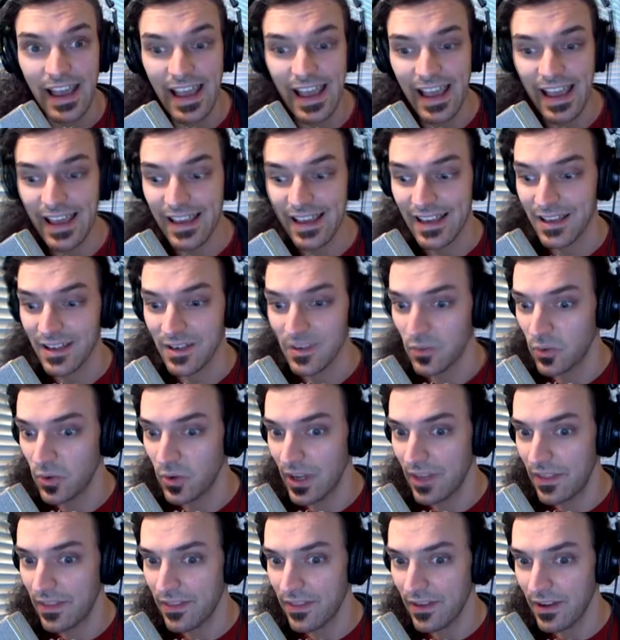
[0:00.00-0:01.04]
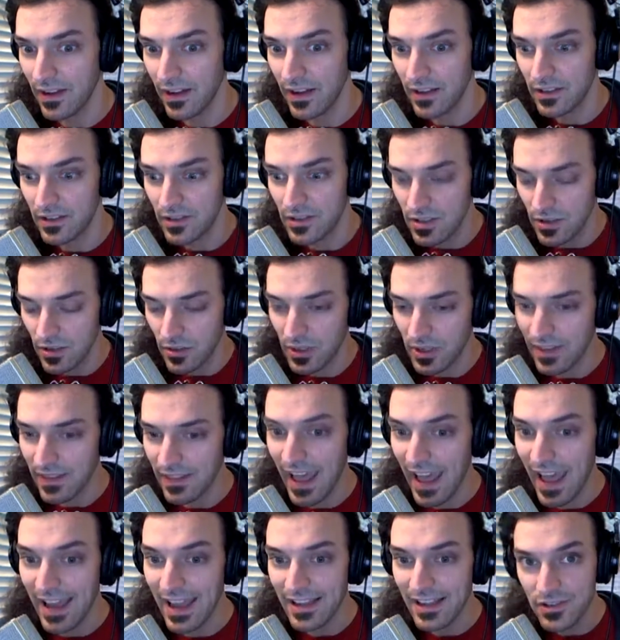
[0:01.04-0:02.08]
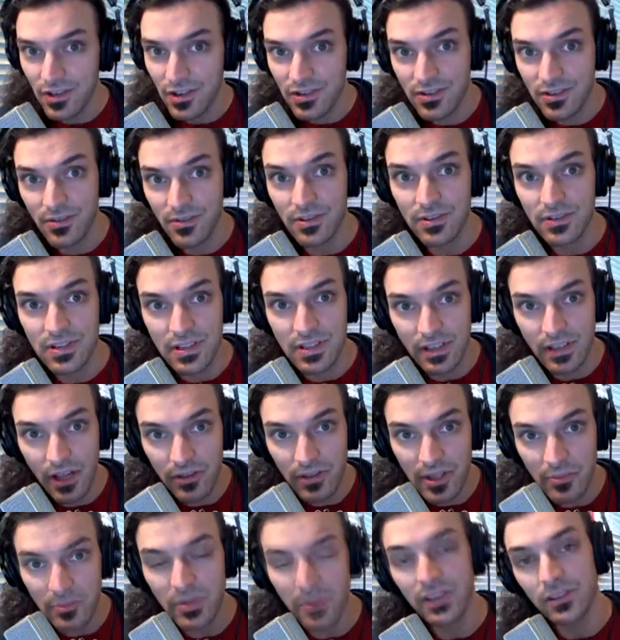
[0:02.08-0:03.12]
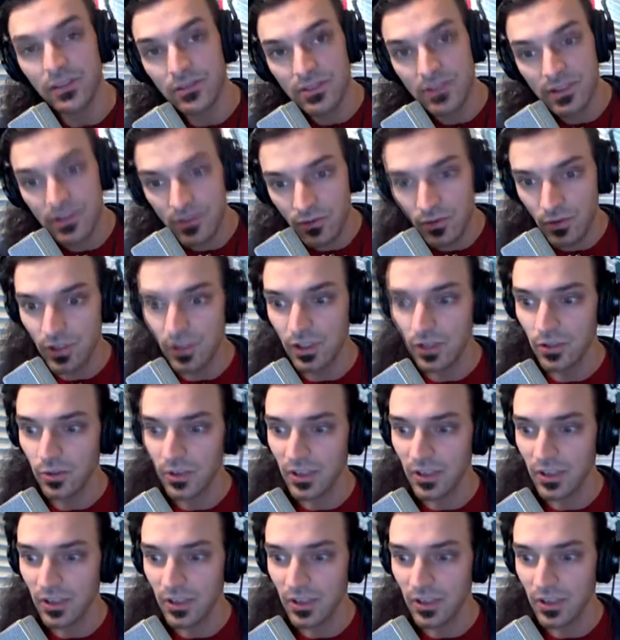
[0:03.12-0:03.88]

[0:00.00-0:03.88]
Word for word: And with doing that, it just sort of slowly built and grew,